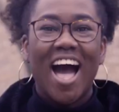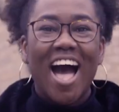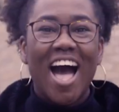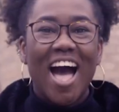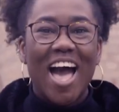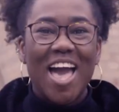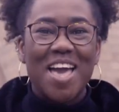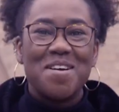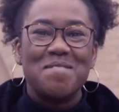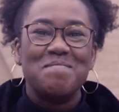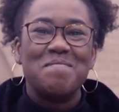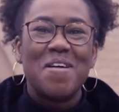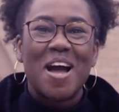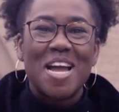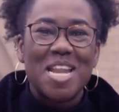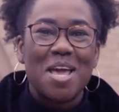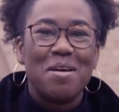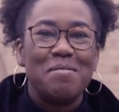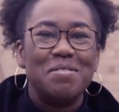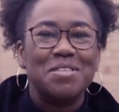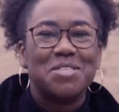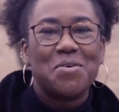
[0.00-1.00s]
Hi, my
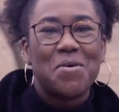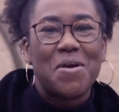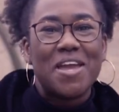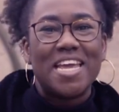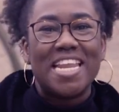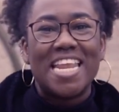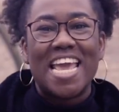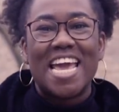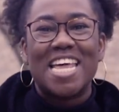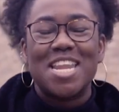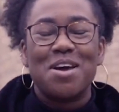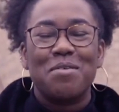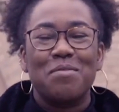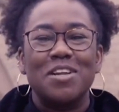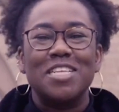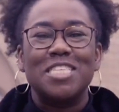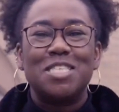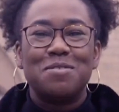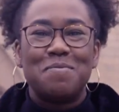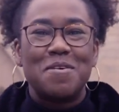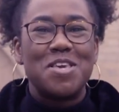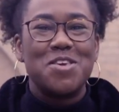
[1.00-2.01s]
name is Queenie and I'm
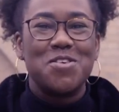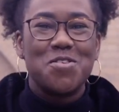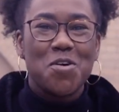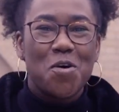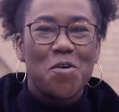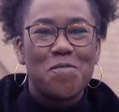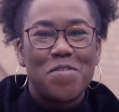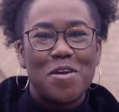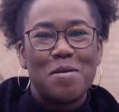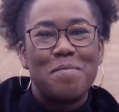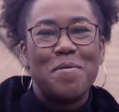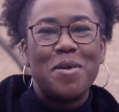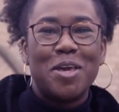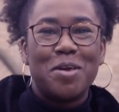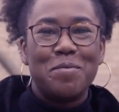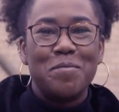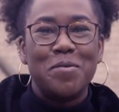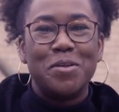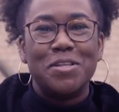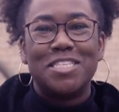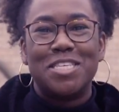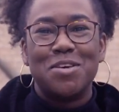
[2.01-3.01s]
running to be your VP
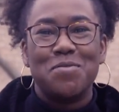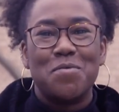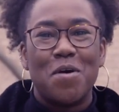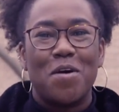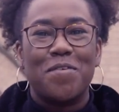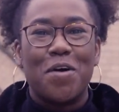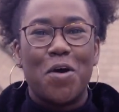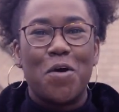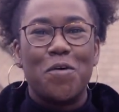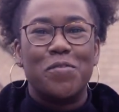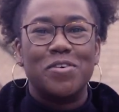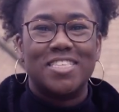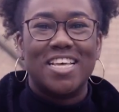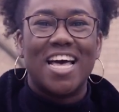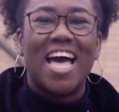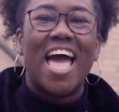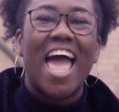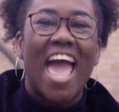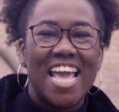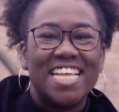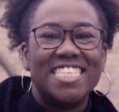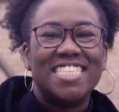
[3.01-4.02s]
Community and Welfare
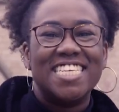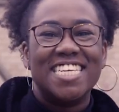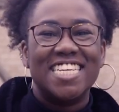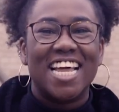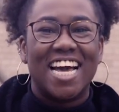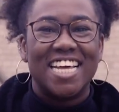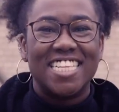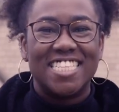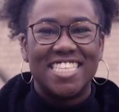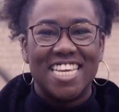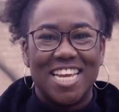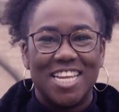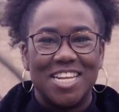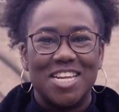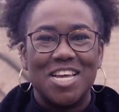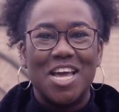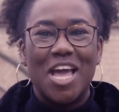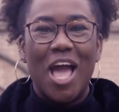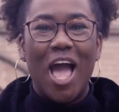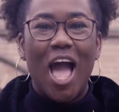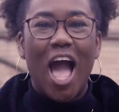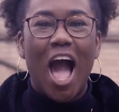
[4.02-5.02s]
Officer 18-19.